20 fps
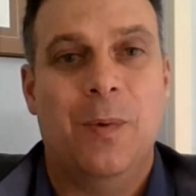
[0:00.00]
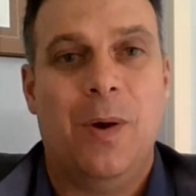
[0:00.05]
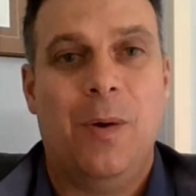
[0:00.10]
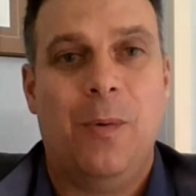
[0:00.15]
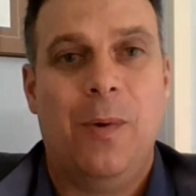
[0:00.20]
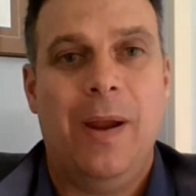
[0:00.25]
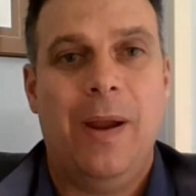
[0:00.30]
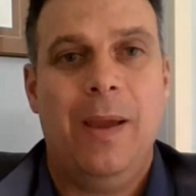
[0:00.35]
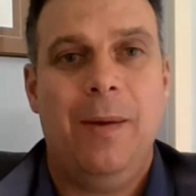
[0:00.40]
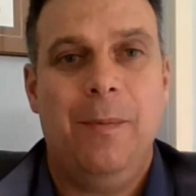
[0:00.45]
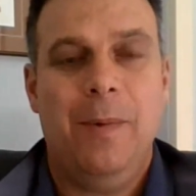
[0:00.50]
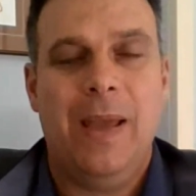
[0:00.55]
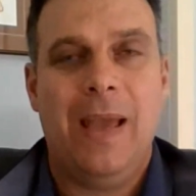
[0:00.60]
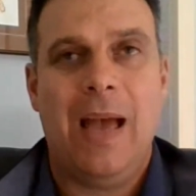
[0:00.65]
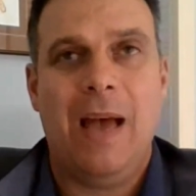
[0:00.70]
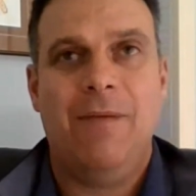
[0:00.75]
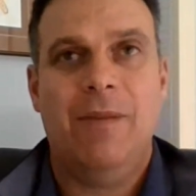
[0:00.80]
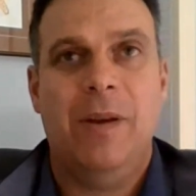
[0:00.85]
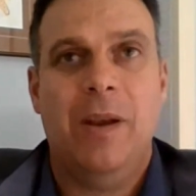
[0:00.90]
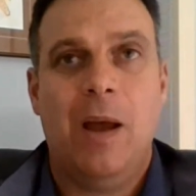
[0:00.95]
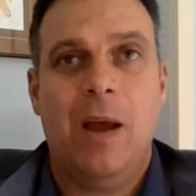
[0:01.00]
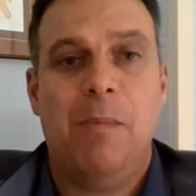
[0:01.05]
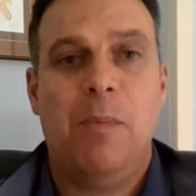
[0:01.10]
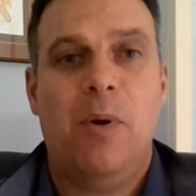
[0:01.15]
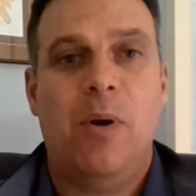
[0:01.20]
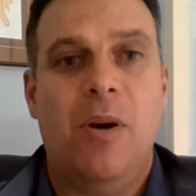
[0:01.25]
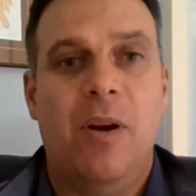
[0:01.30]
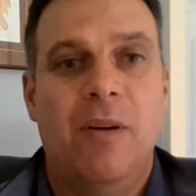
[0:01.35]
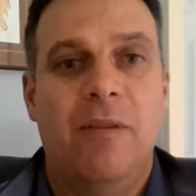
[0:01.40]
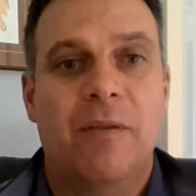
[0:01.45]
Well, Ray, we have a
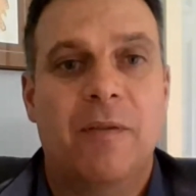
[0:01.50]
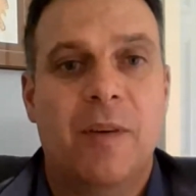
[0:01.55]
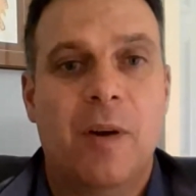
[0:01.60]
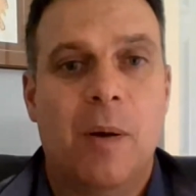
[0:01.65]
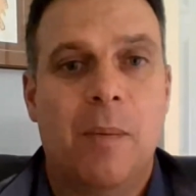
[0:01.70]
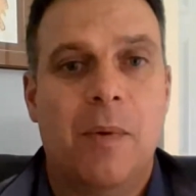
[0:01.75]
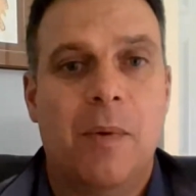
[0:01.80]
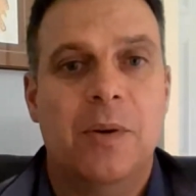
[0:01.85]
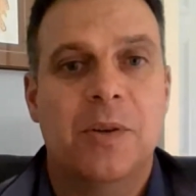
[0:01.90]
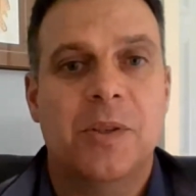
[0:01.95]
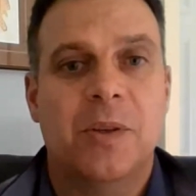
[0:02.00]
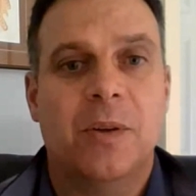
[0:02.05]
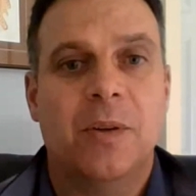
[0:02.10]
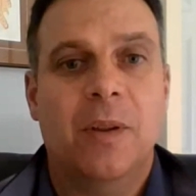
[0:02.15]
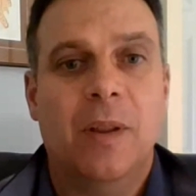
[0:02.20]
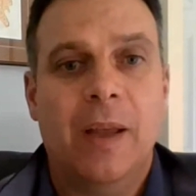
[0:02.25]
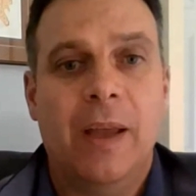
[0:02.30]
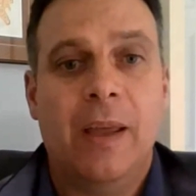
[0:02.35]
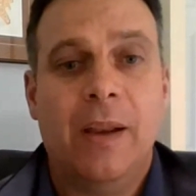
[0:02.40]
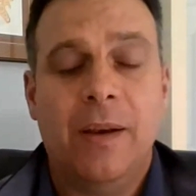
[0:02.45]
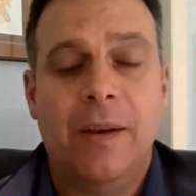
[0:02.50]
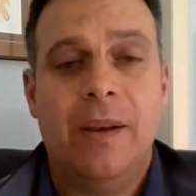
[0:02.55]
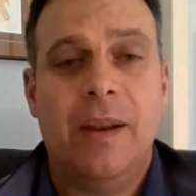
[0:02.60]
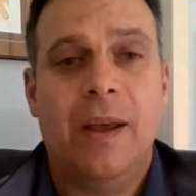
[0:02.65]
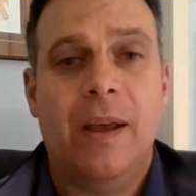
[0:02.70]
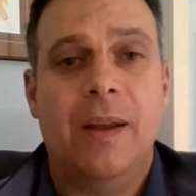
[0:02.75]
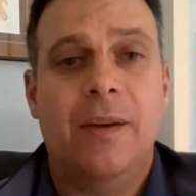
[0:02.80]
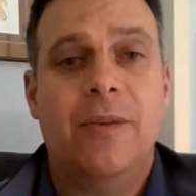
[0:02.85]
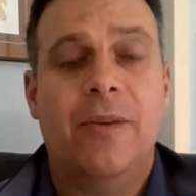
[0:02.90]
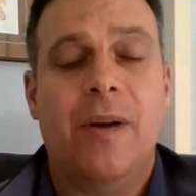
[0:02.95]
number of commercial and
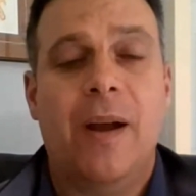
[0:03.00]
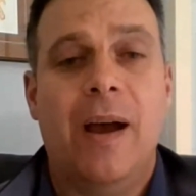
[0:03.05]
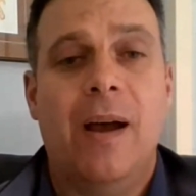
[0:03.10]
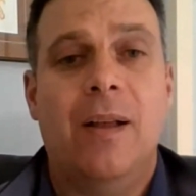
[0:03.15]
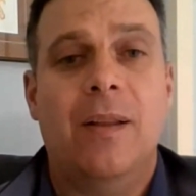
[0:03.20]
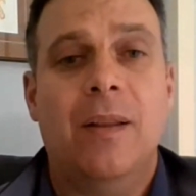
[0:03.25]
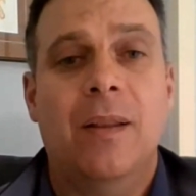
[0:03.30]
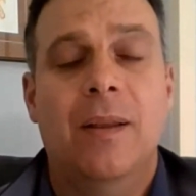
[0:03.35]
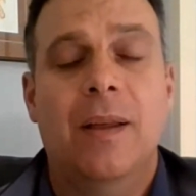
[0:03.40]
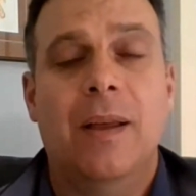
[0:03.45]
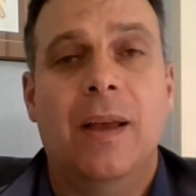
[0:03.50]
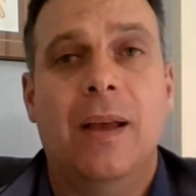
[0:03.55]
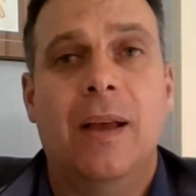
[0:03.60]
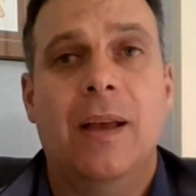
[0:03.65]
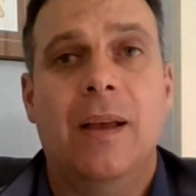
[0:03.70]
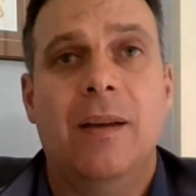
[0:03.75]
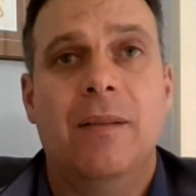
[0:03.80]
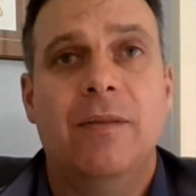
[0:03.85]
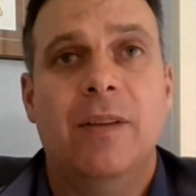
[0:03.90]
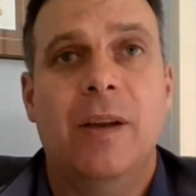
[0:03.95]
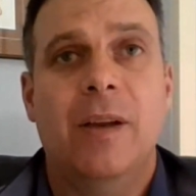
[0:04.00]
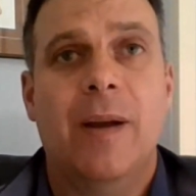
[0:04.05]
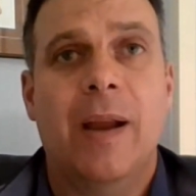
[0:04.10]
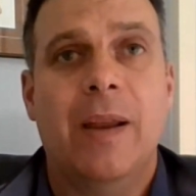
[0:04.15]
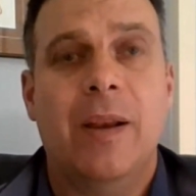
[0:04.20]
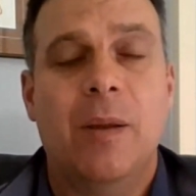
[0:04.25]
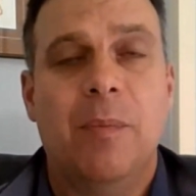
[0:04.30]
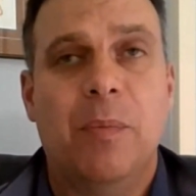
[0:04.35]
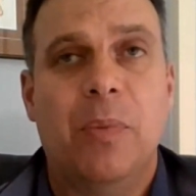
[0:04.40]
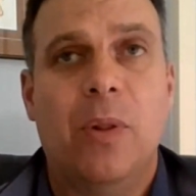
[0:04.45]
trial
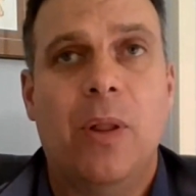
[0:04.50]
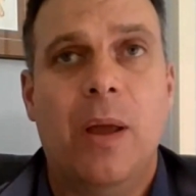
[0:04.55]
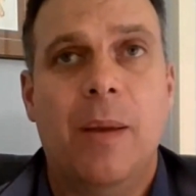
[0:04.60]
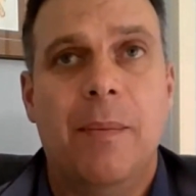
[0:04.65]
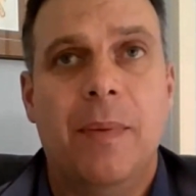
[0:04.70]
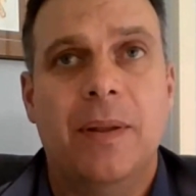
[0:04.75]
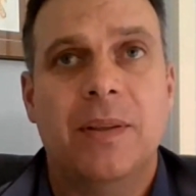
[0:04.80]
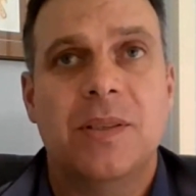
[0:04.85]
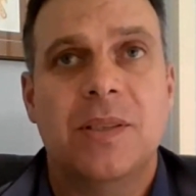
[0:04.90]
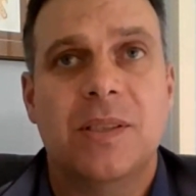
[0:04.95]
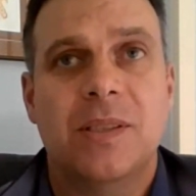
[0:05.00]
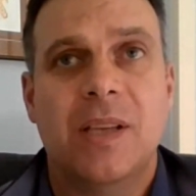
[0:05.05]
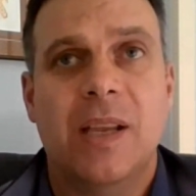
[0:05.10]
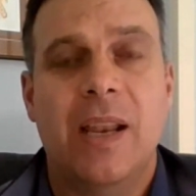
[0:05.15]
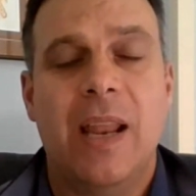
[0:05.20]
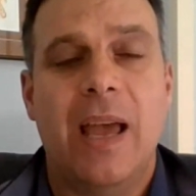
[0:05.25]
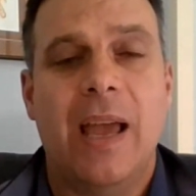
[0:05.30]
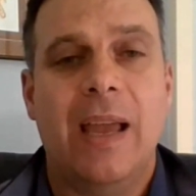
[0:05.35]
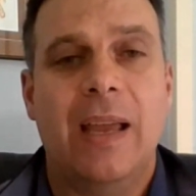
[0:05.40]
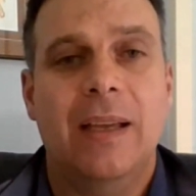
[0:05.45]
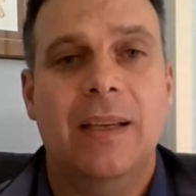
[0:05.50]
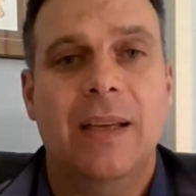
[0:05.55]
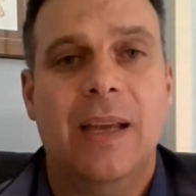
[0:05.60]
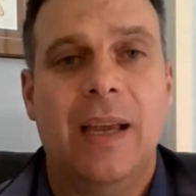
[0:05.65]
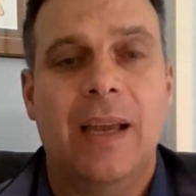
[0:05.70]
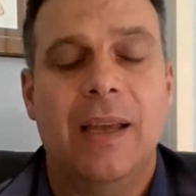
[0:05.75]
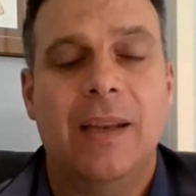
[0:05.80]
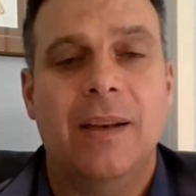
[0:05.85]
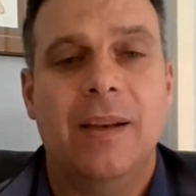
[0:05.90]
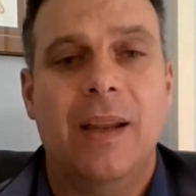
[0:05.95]
vRAN deployments today,
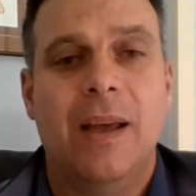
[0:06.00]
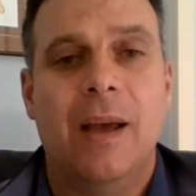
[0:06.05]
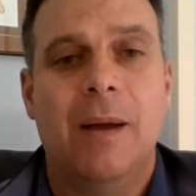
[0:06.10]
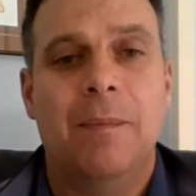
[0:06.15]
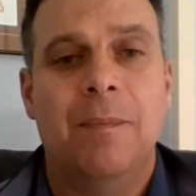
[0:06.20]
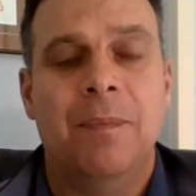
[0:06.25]
and